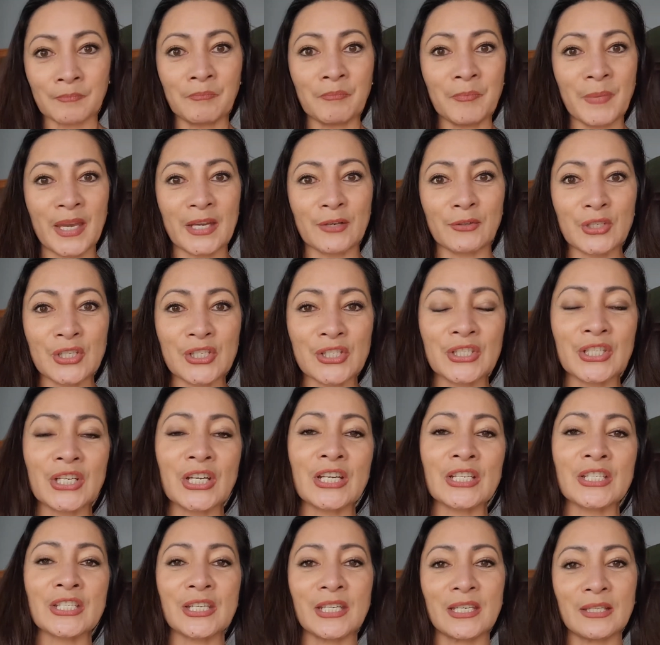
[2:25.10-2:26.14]
my
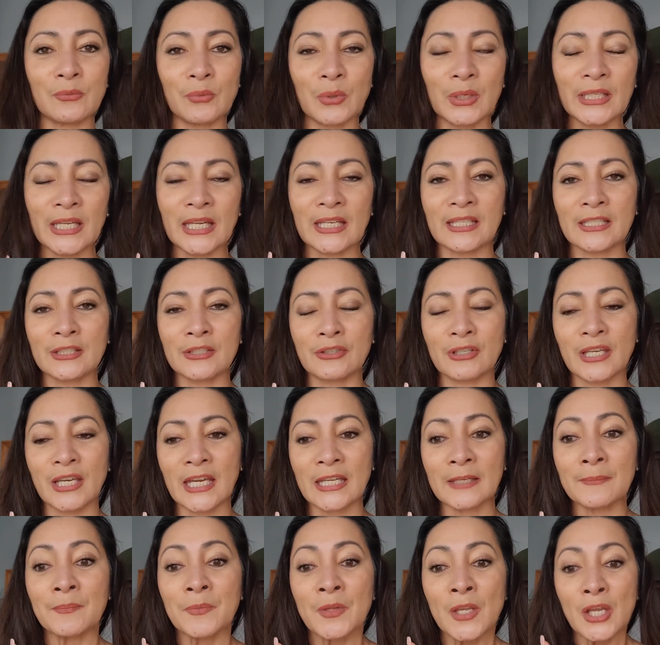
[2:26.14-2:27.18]
research and what I need to
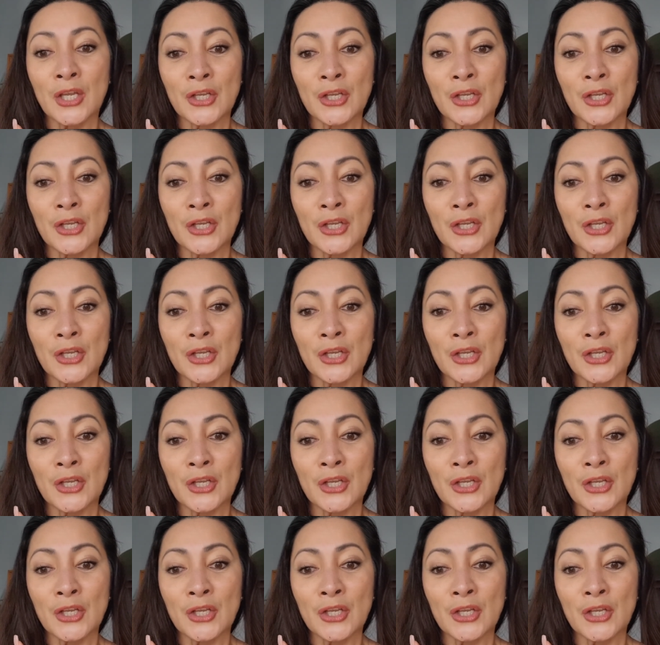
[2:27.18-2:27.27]
get.